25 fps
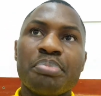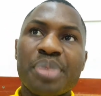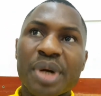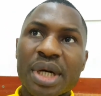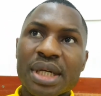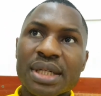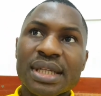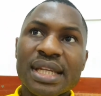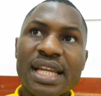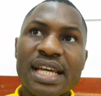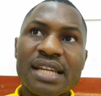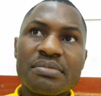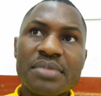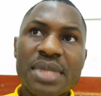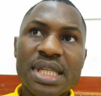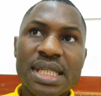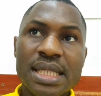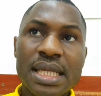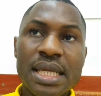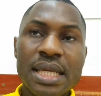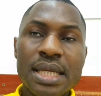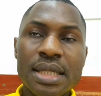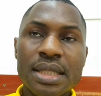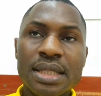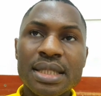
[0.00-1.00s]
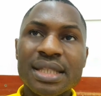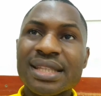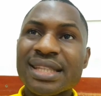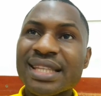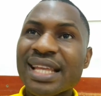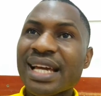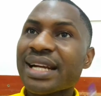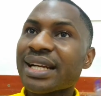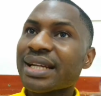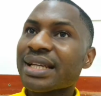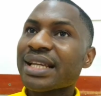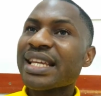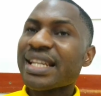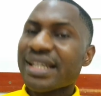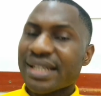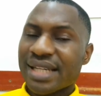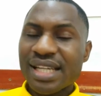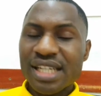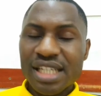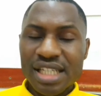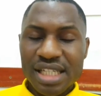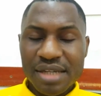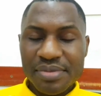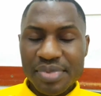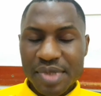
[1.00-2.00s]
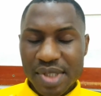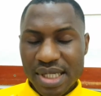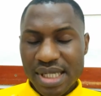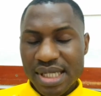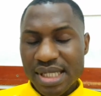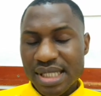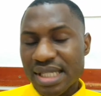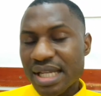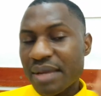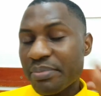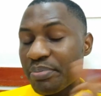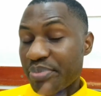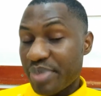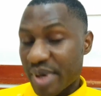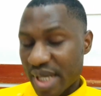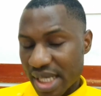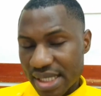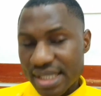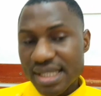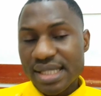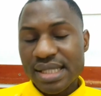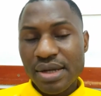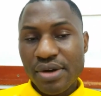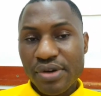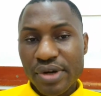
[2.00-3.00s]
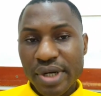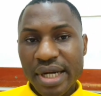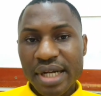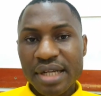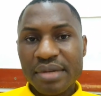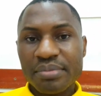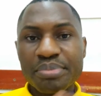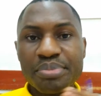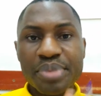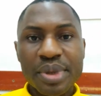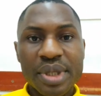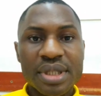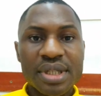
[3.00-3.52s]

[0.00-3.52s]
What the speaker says: But let me say, the internships is the best, alright?